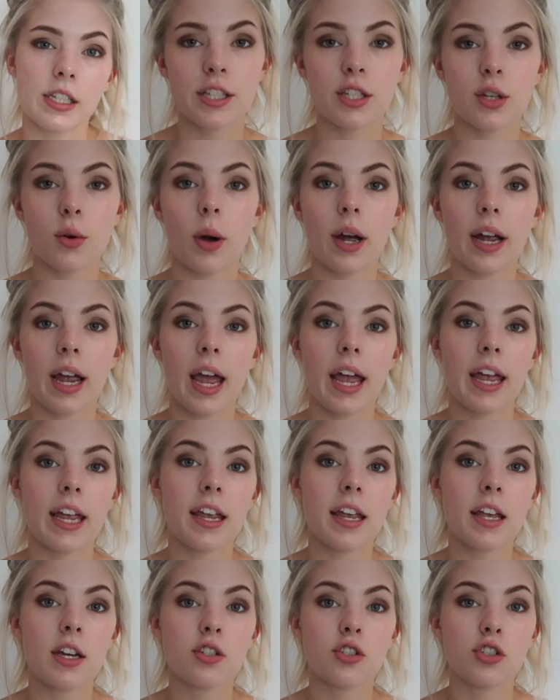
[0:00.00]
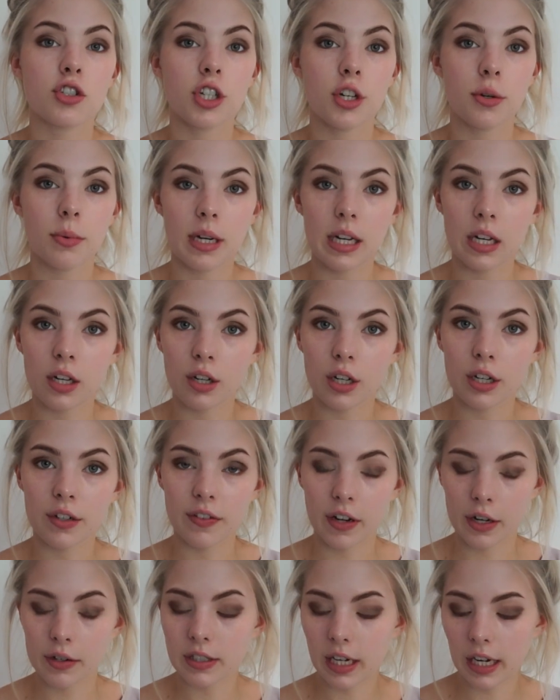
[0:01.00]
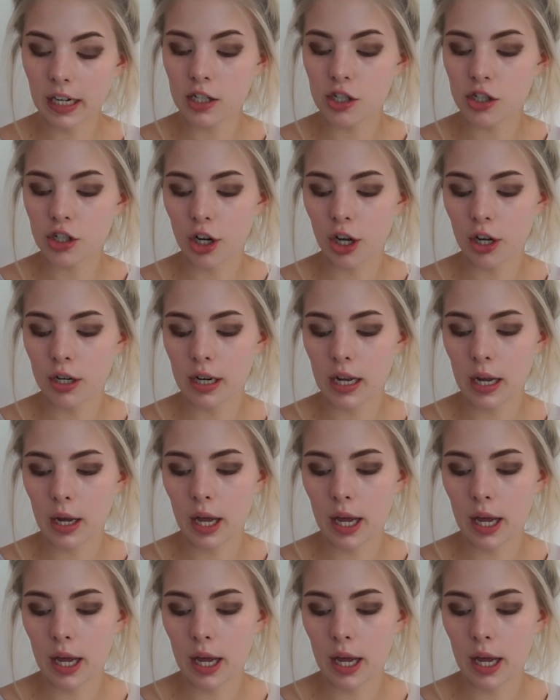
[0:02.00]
It's quite a dewy look foundation.